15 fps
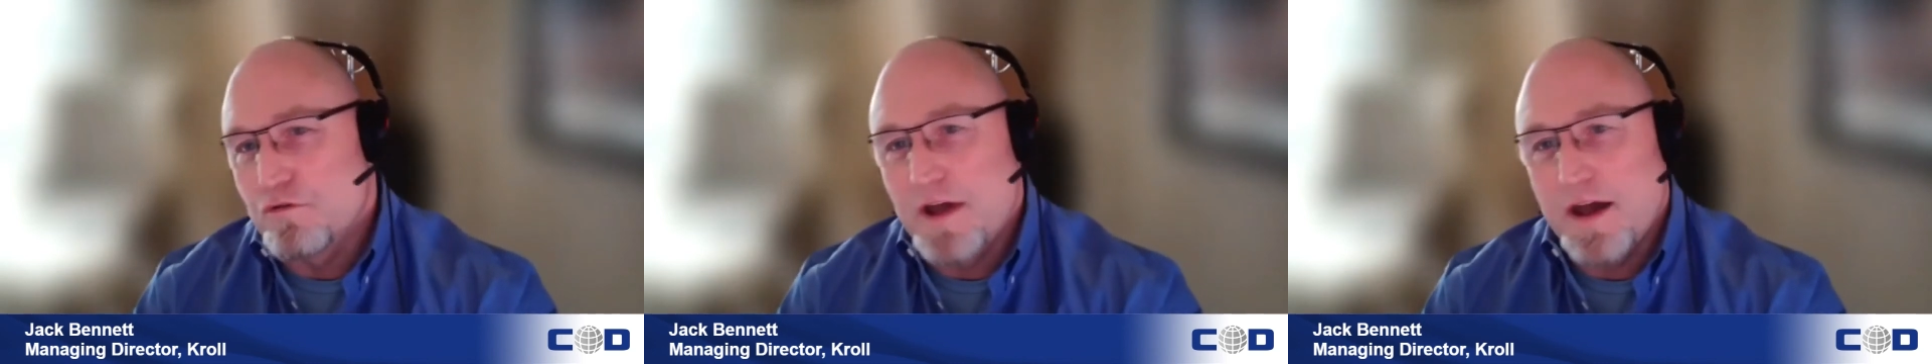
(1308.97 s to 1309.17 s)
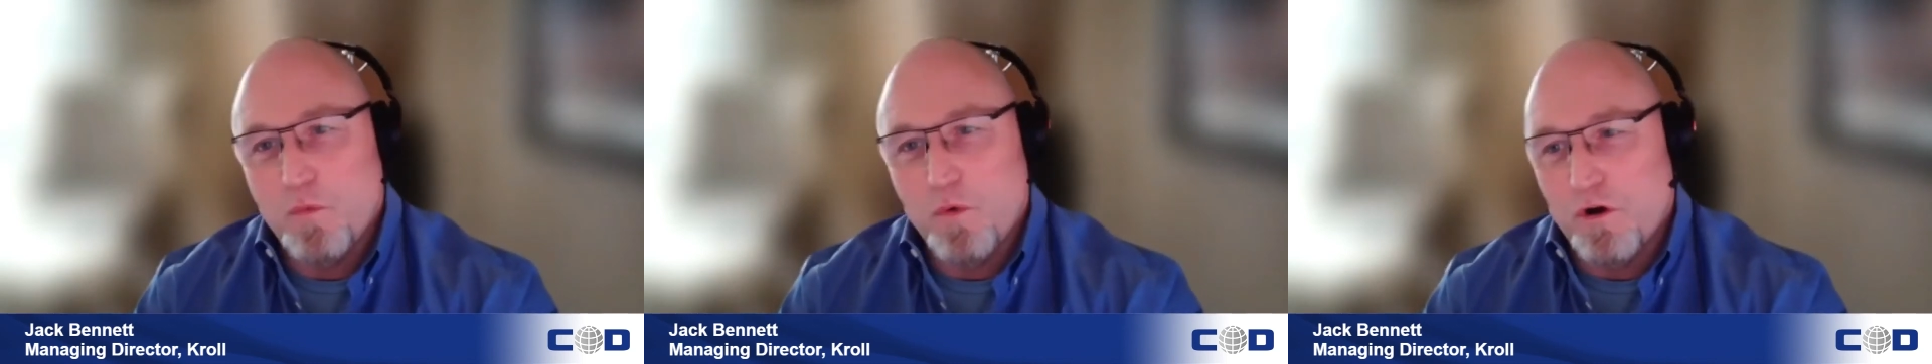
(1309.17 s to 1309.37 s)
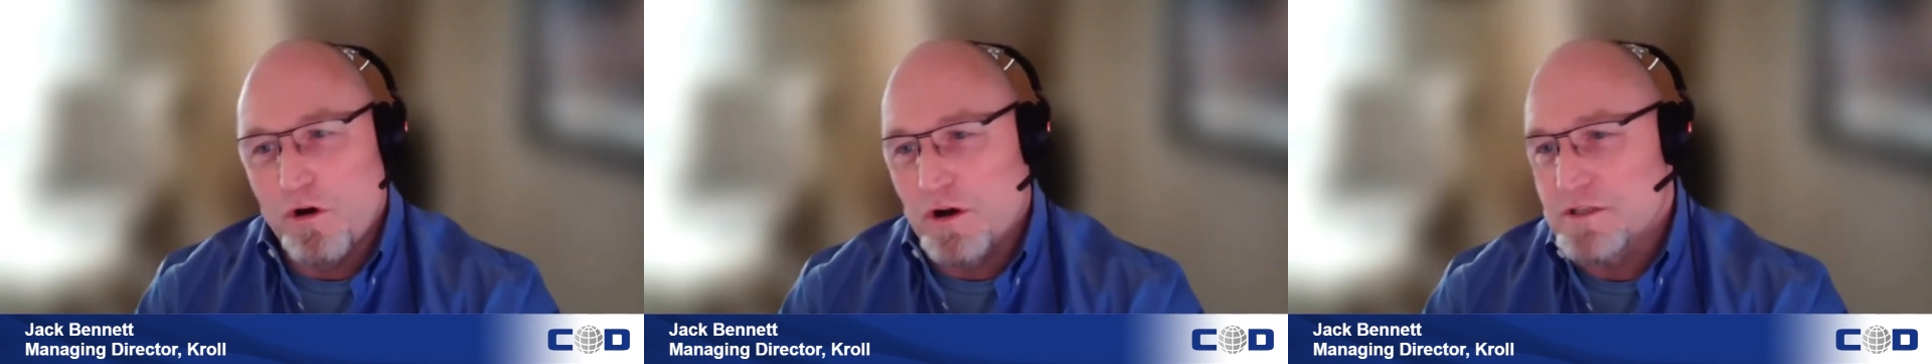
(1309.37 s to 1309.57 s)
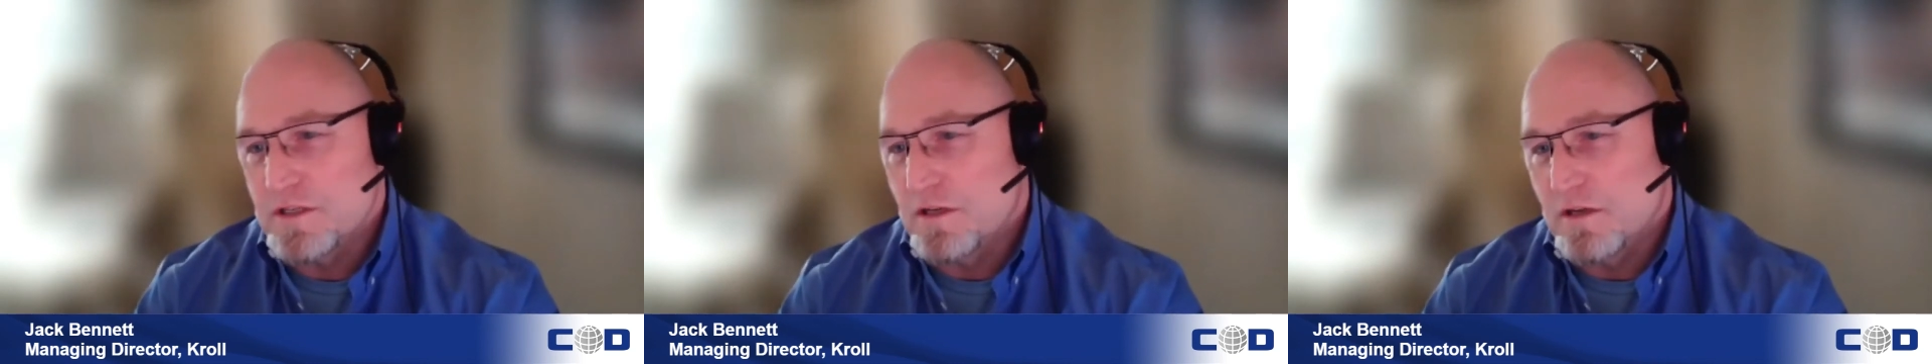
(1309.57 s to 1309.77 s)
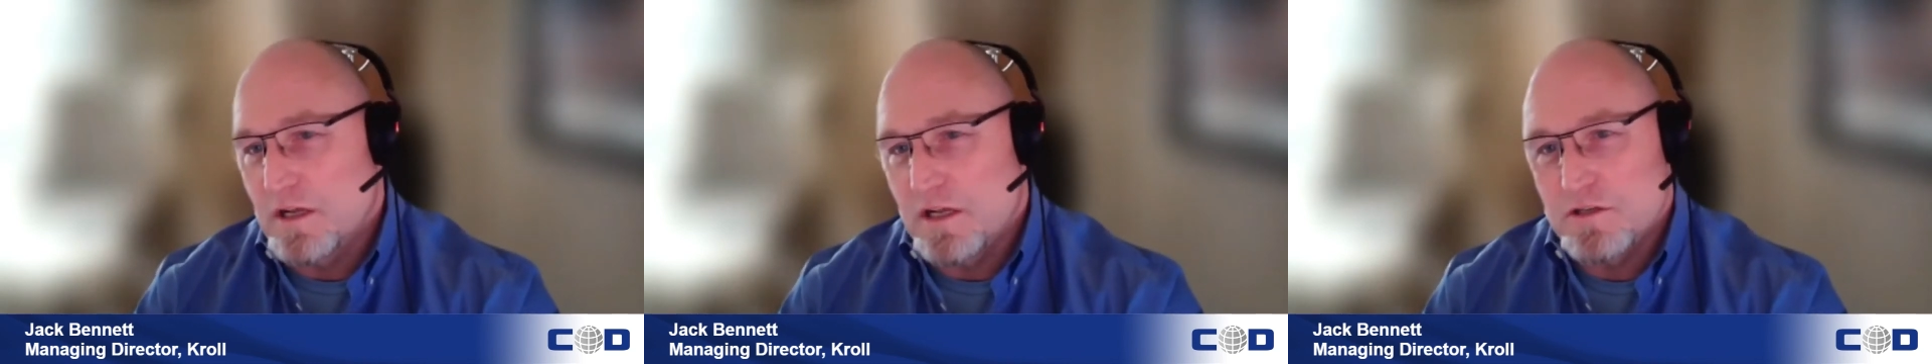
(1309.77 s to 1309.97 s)
networks
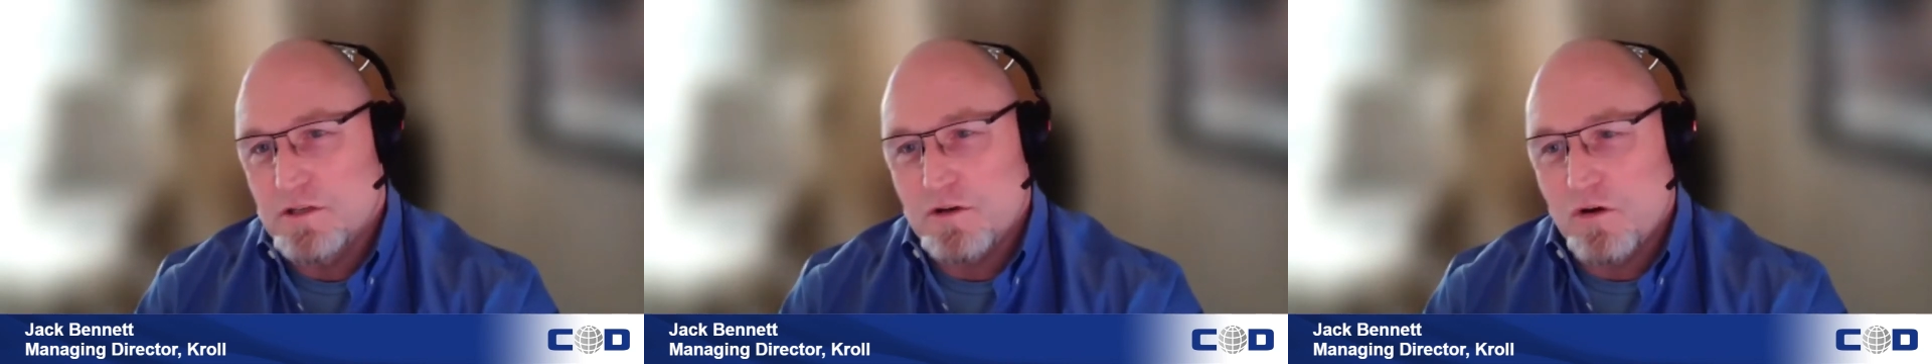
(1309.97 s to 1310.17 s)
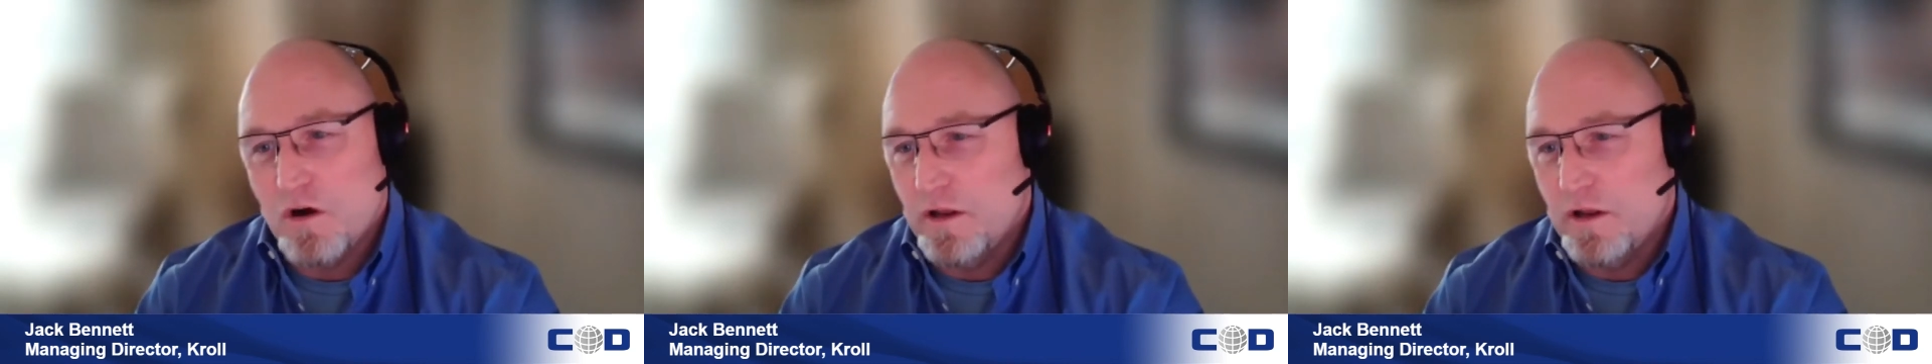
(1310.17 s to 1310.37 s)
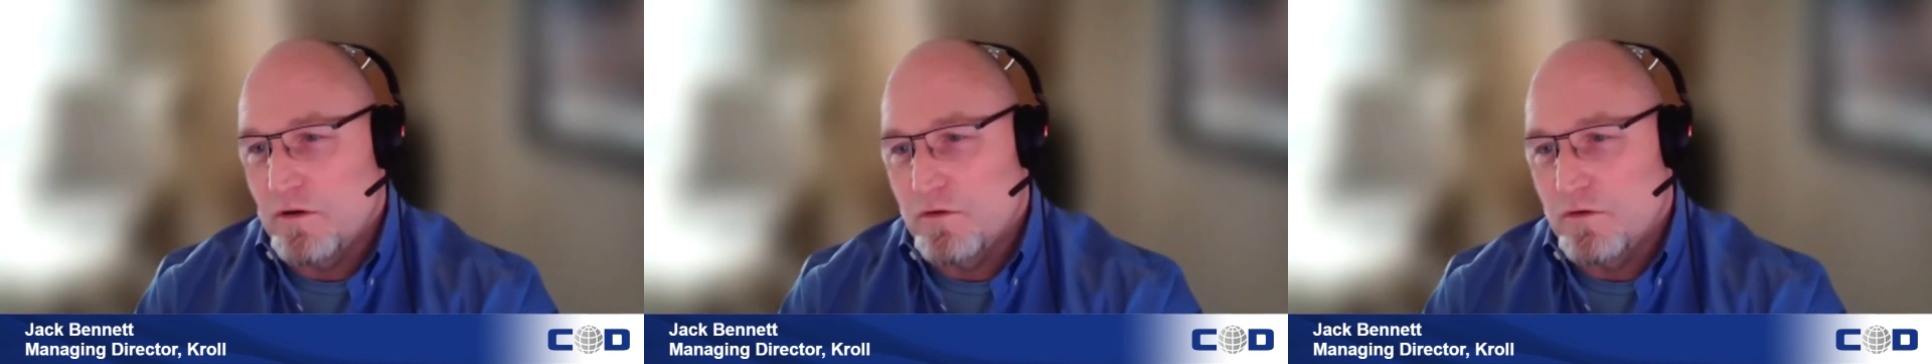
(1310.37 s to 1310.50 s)
and start,